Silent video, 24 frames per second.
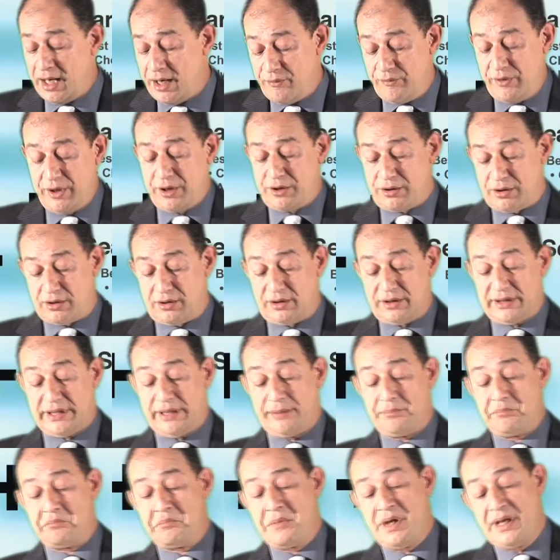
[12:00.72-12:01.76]
We call
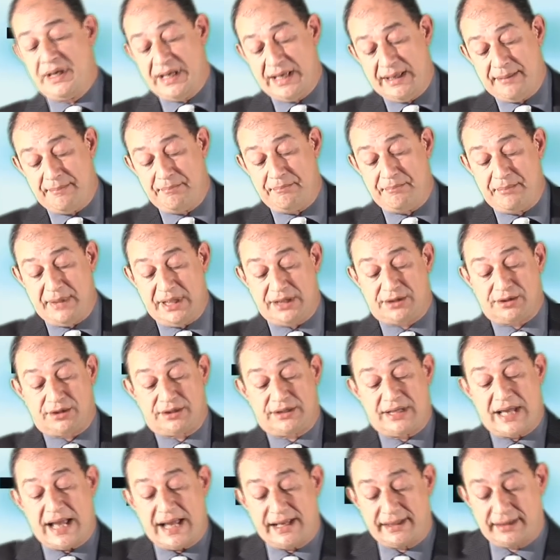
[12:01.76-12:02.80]
them meta
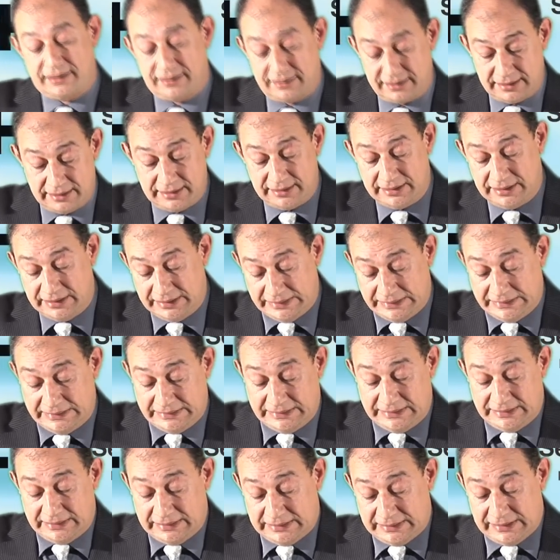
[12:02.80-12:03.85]
tag
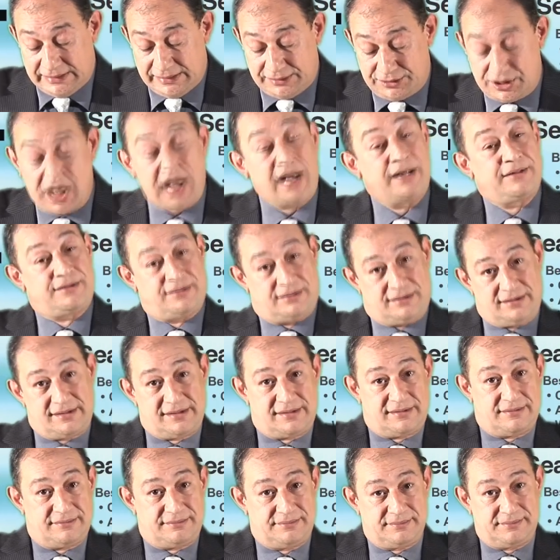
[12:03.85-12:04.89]

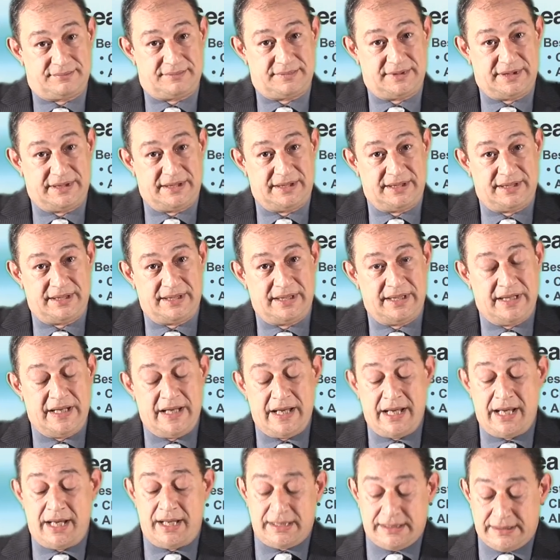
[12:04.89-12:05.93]
titles.
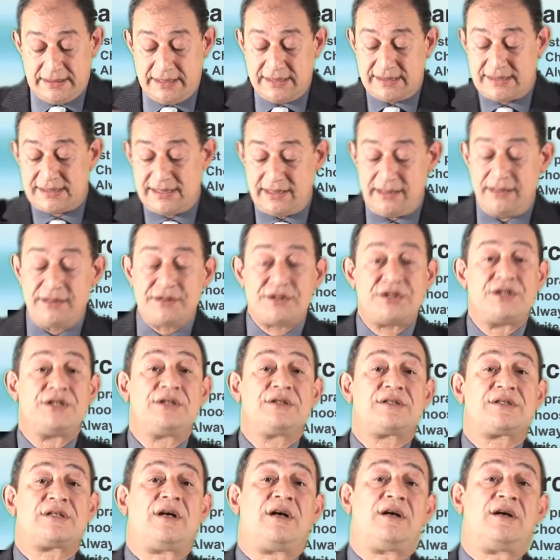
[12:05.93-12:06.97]
The search
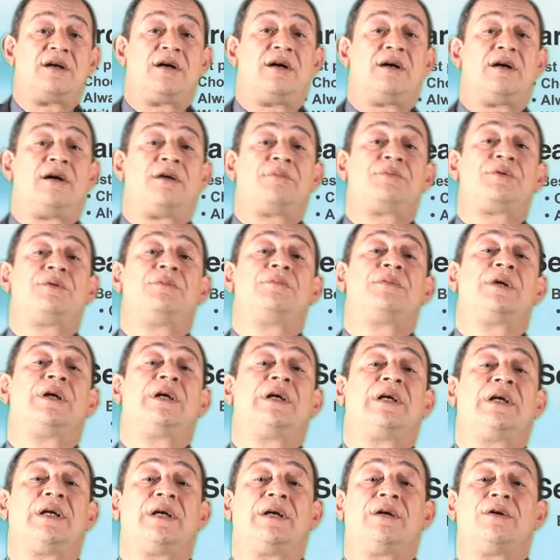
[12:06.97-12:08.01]
engine
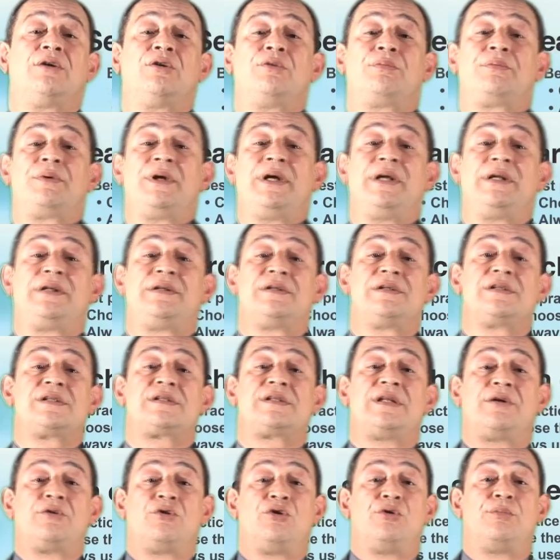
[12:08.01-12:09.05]
uh, operators,
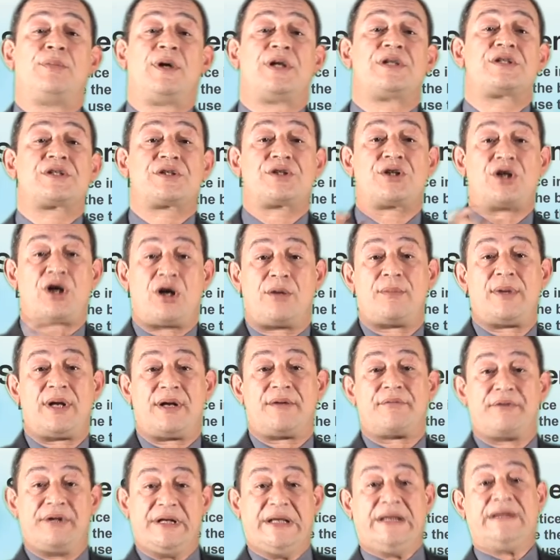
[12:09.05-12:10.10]
the robots, come and
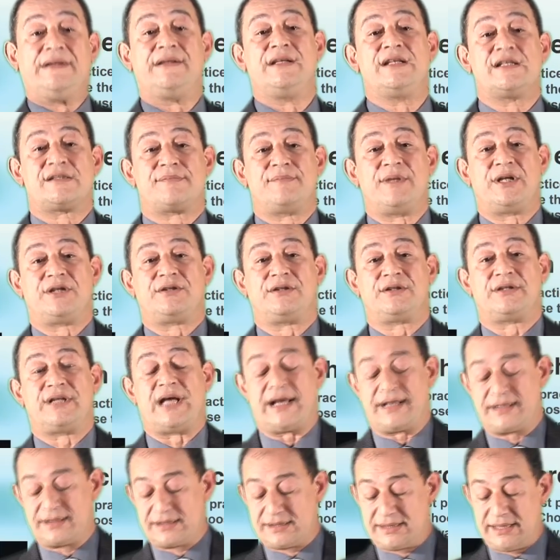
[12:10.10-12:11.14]
read these meta
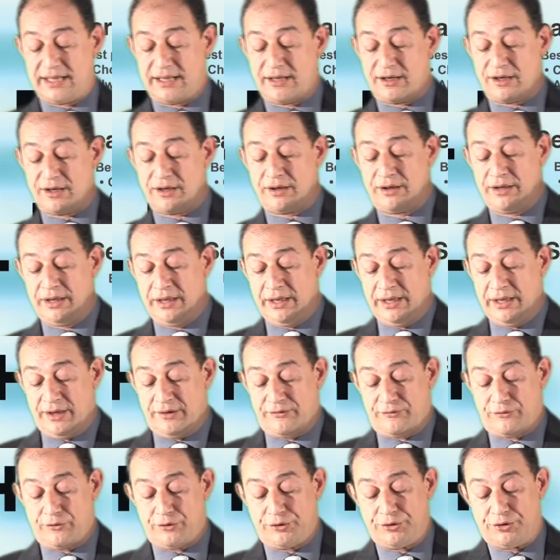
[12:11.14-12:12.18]
tags. They are,
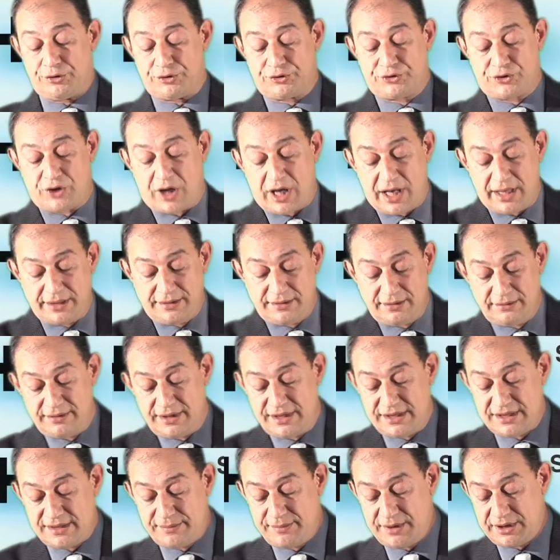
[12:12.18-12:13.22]
for your title,
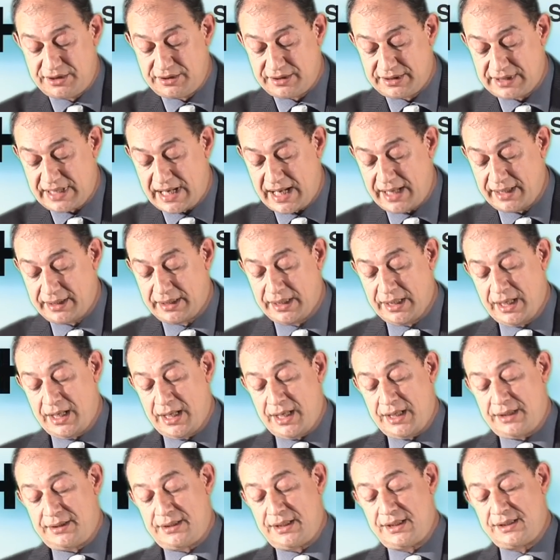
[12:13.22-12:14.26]
there is a meta tag.
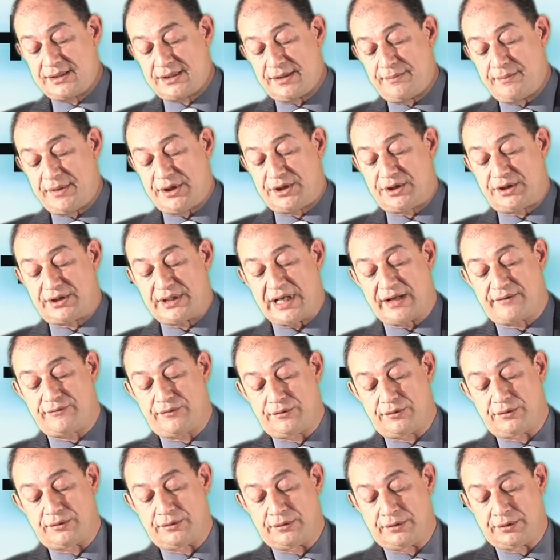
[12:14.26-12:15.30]
There is a meta tag
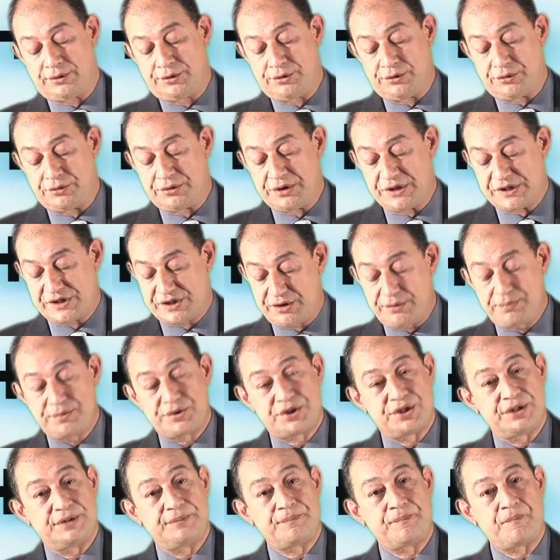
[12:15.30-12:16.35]
for your
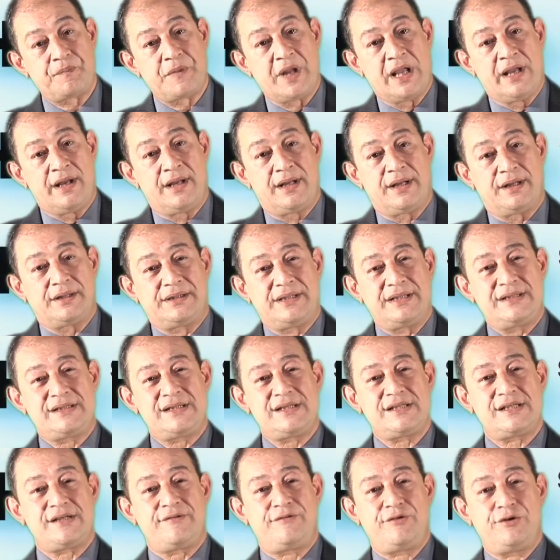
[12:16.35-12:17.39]
description. Now, this
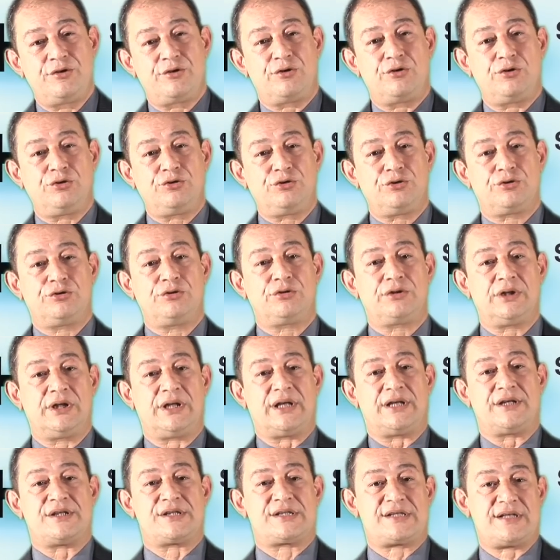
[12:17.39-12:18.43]
is, if you go to Google
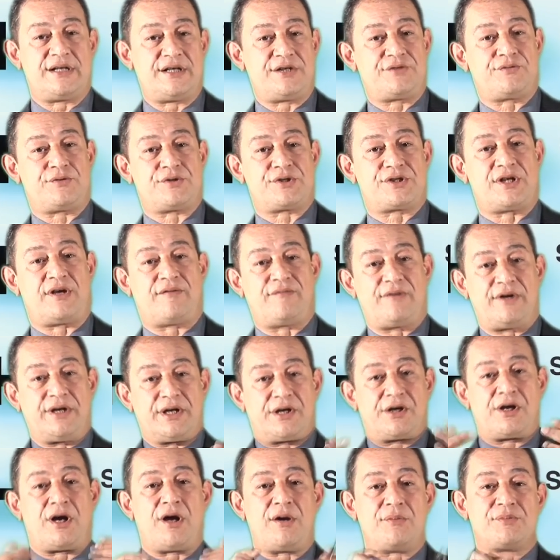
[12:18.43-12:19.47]
and you search for somewhere,
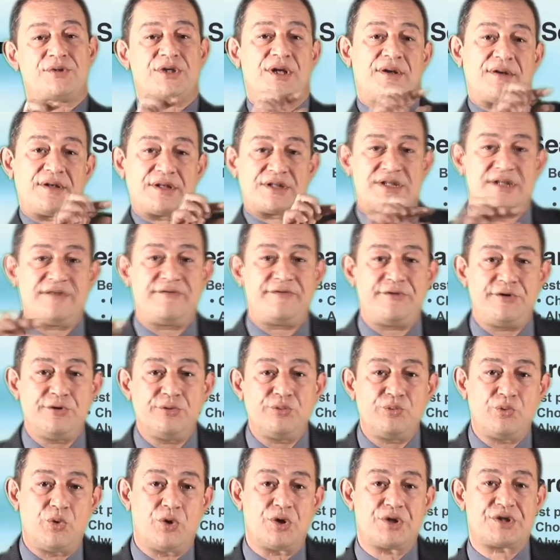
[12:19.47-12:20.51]
it comes out and you see a few
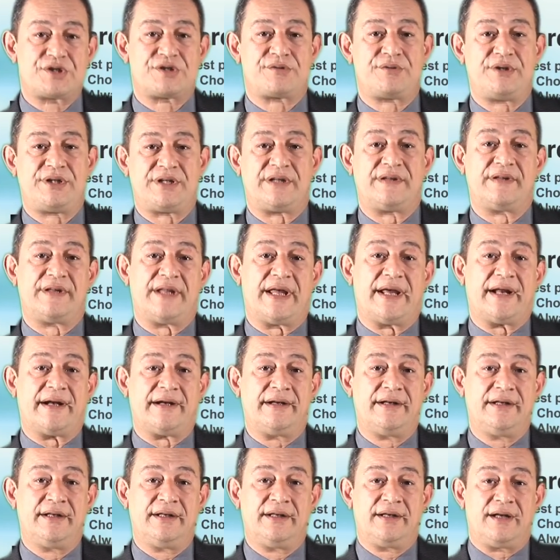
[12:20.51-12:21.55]
words written there
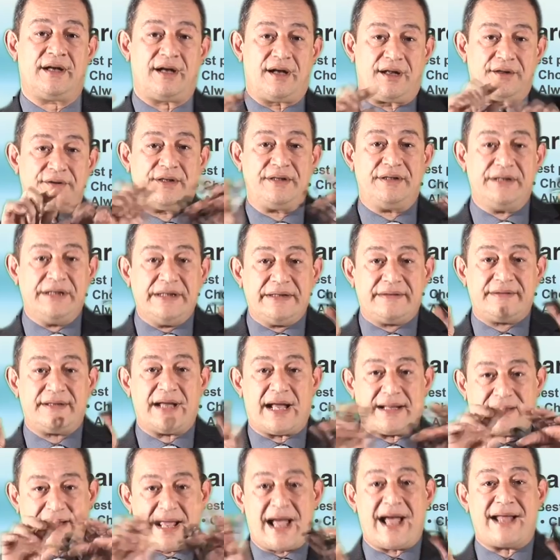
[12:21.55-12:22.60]
underneath
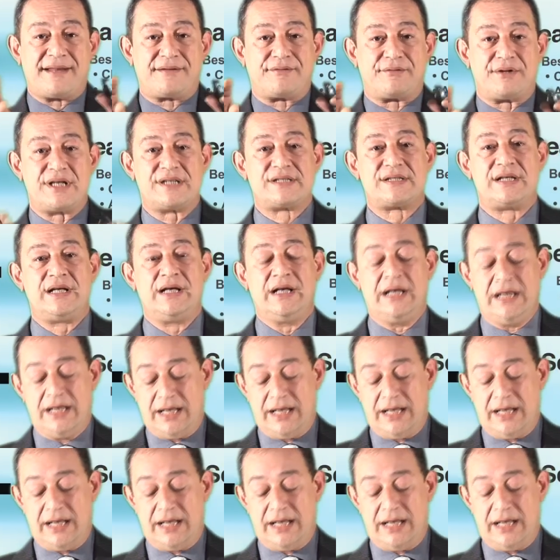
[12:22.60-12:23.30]
that address.